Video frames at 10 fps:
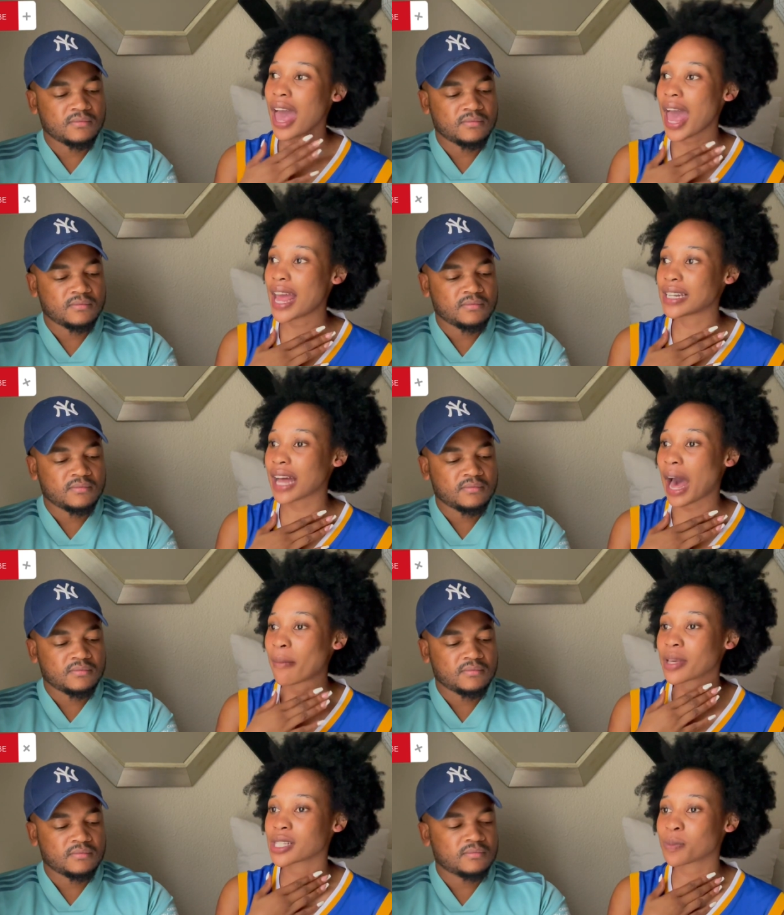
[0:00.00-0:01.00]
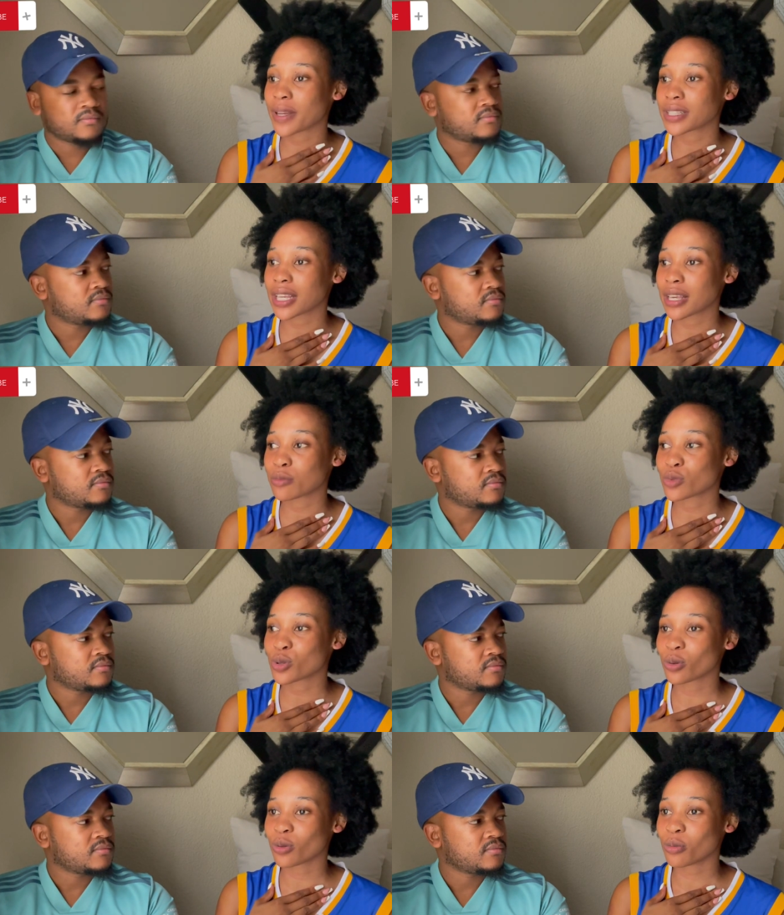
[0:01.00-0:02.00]
Speaker 1: And I'm expecting him
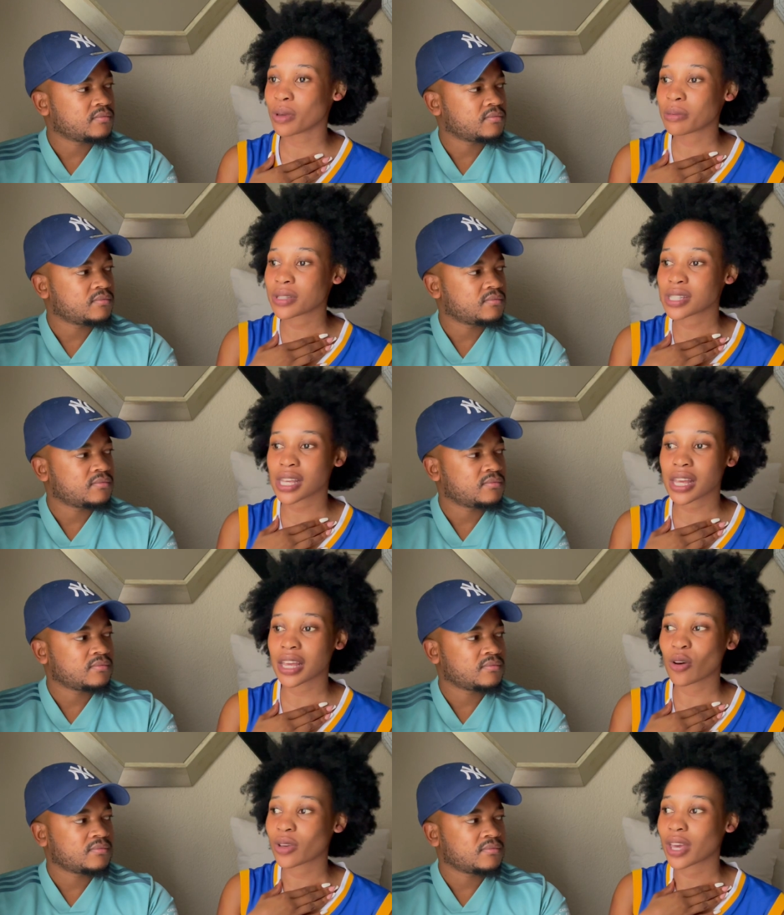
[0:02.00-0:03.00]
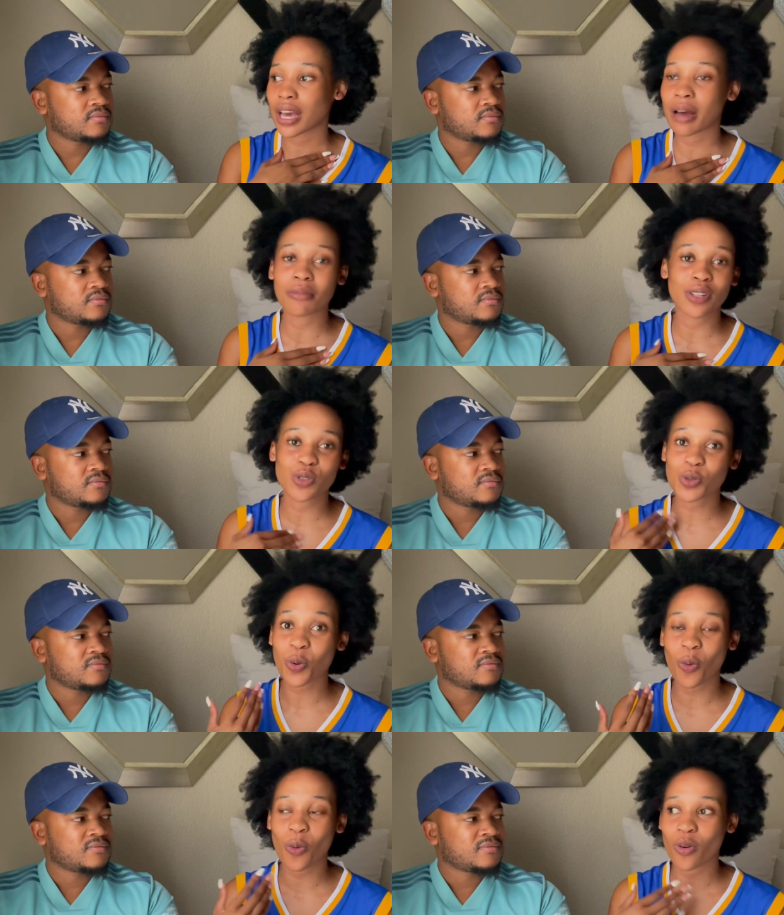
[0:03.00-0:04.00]
to maybe say, okay, come, let's
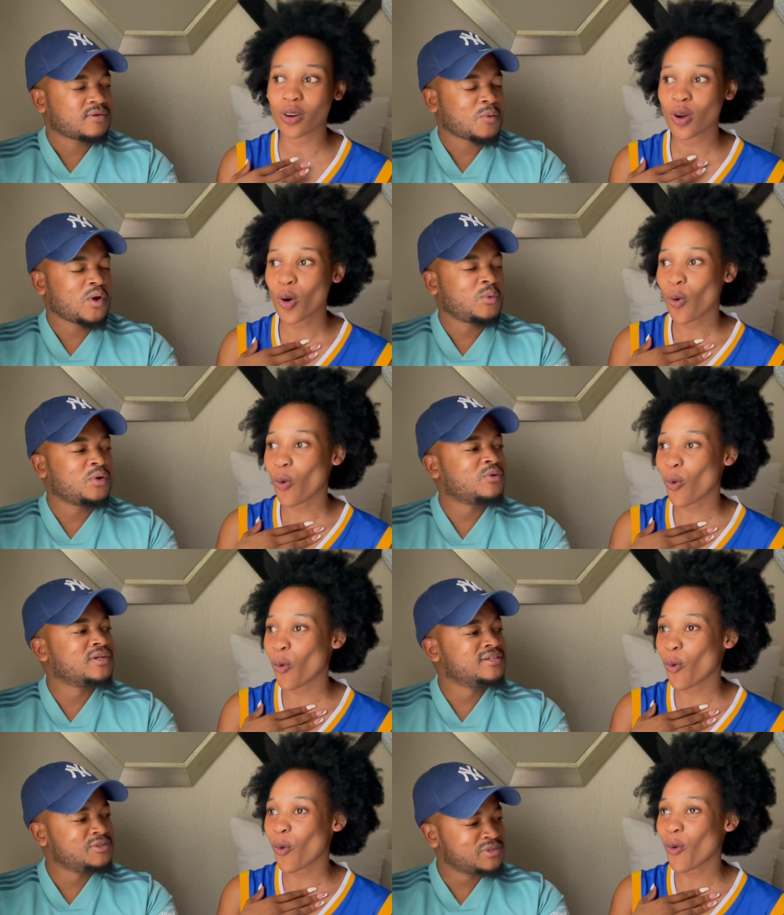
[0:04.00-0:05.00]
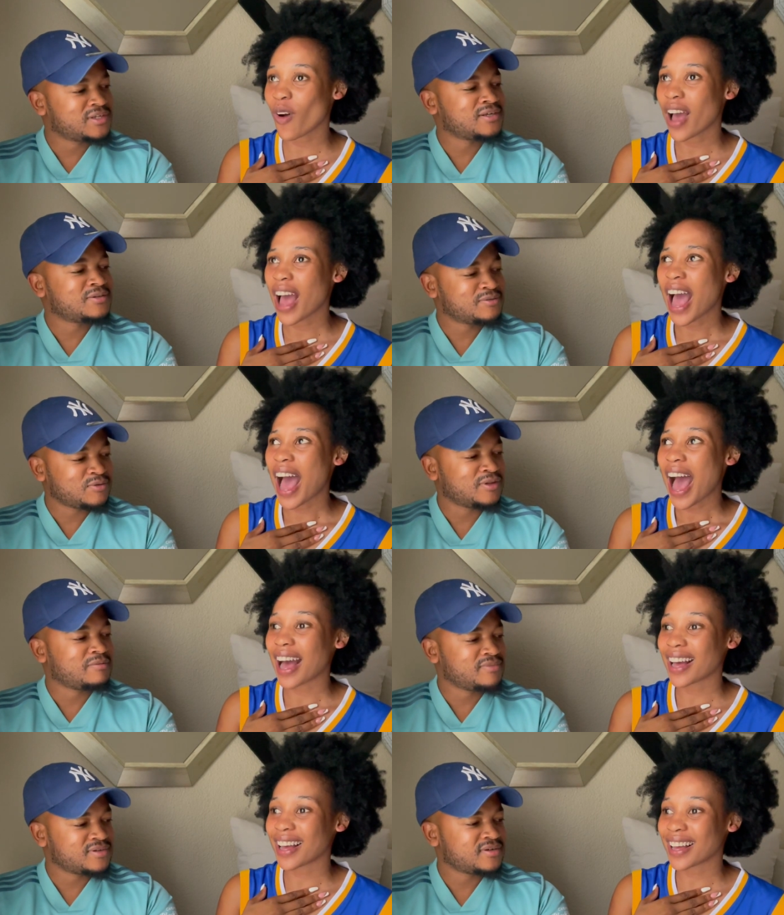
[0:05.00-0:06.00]
talk. What wait, what did you say
Speaker 2: on
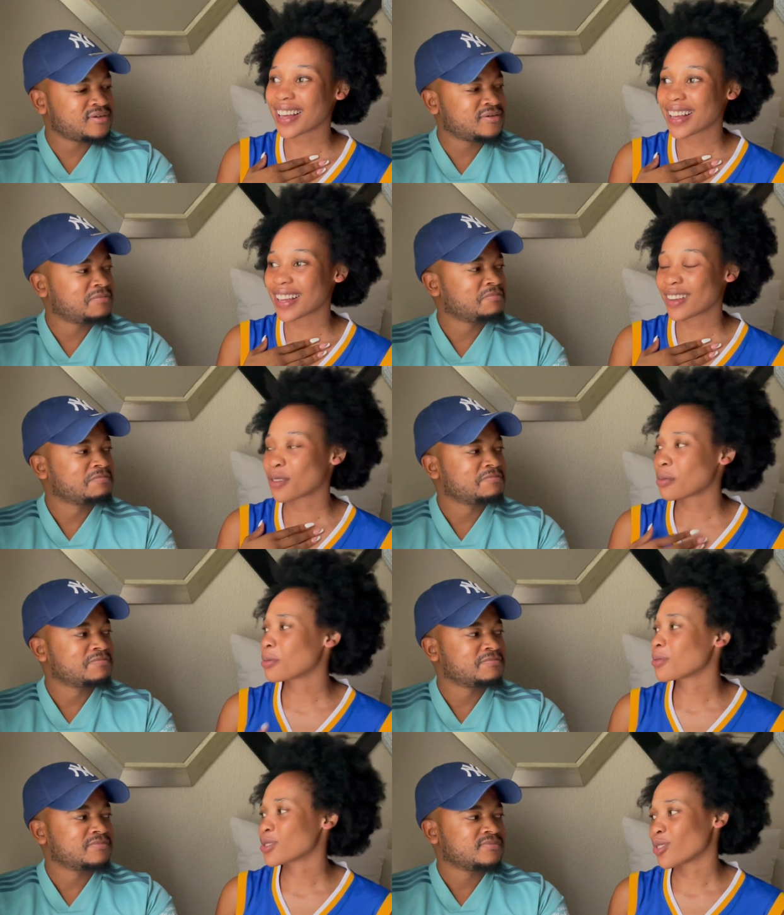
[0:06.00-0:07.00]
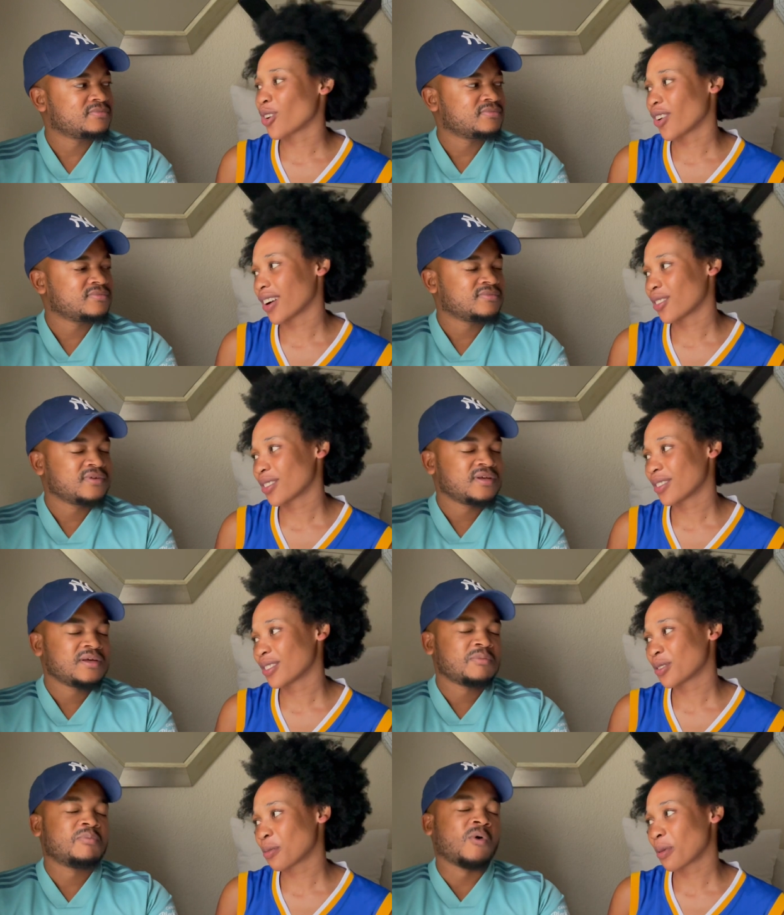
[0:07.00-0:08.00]
the message?
Speaker 1: Oh, baby, it was long. I don't
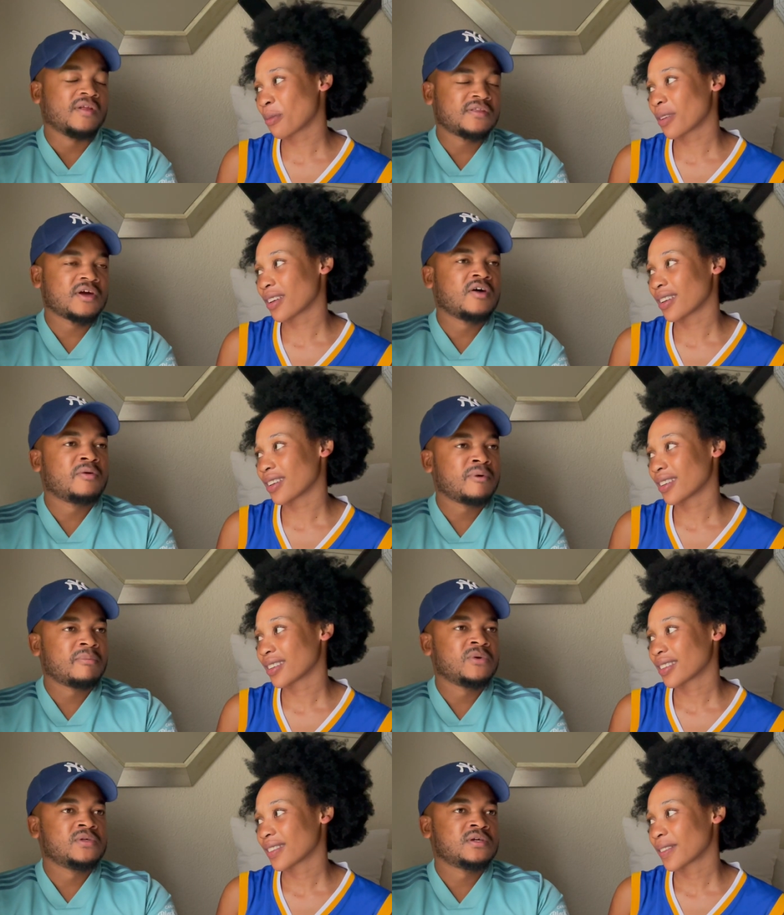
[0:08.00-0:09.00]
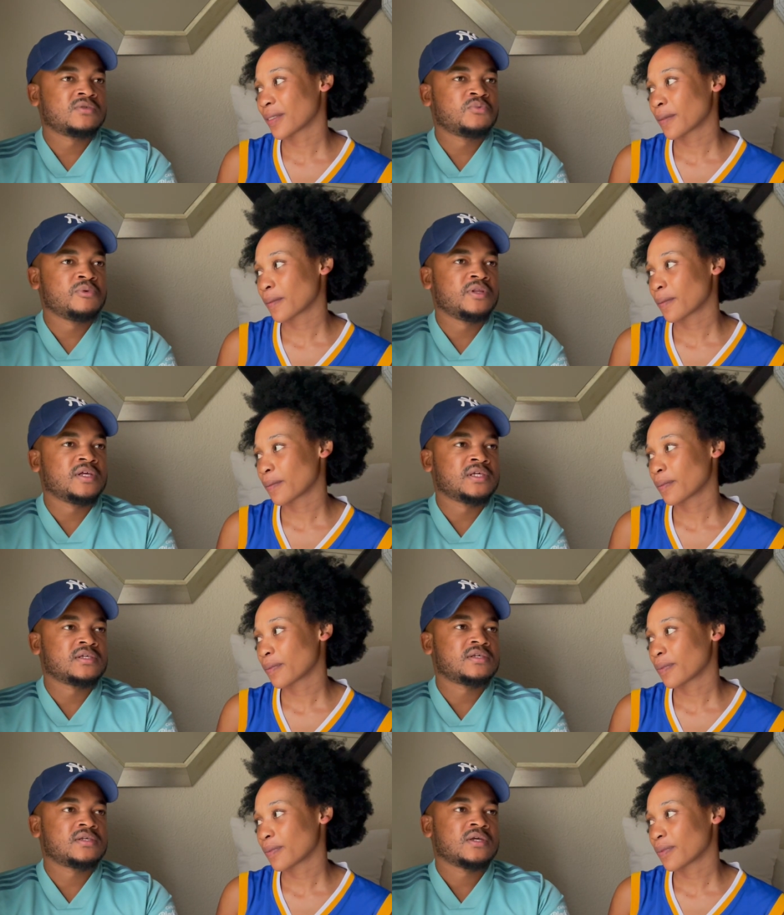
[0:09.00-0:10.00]
even remember. One thing I
Speaker 2: remember you said to me, this
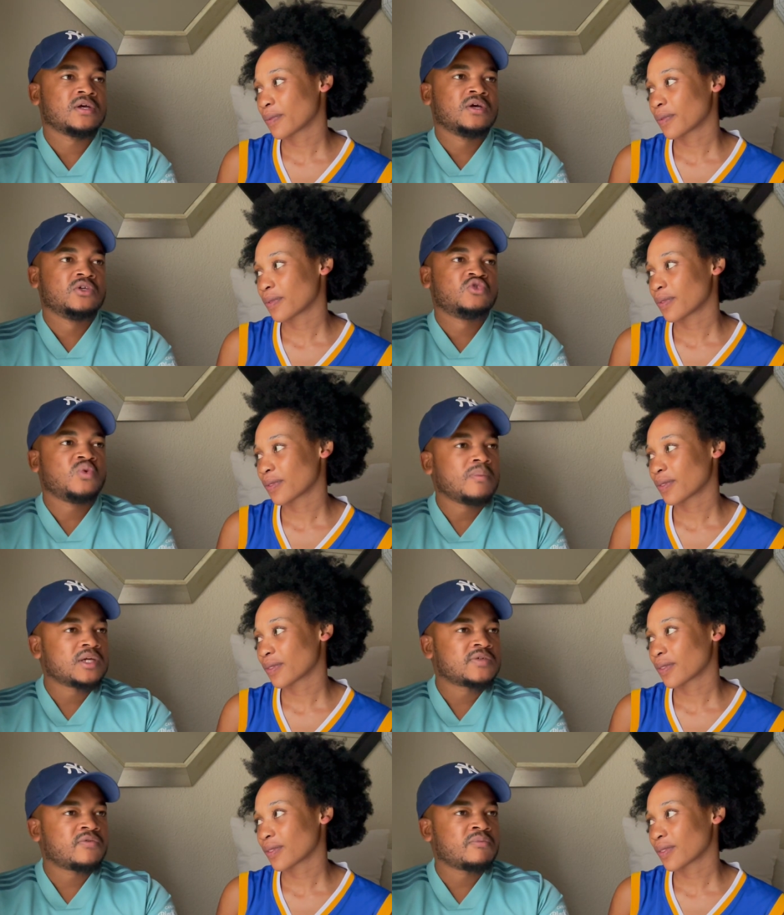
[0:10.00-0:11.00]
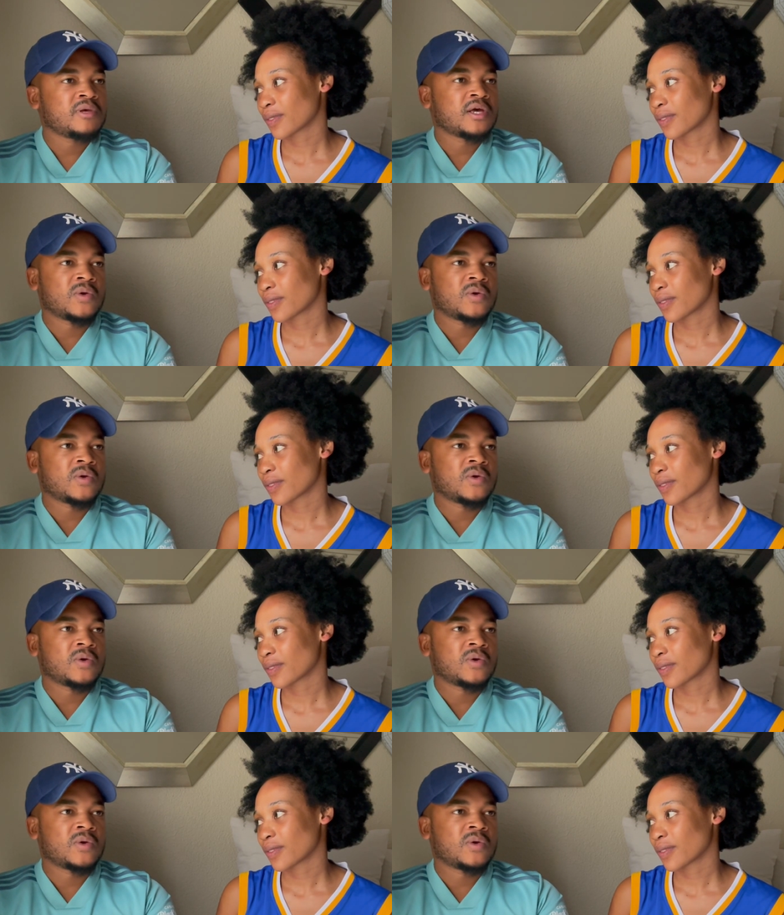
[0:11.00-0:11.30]
is too much for me. I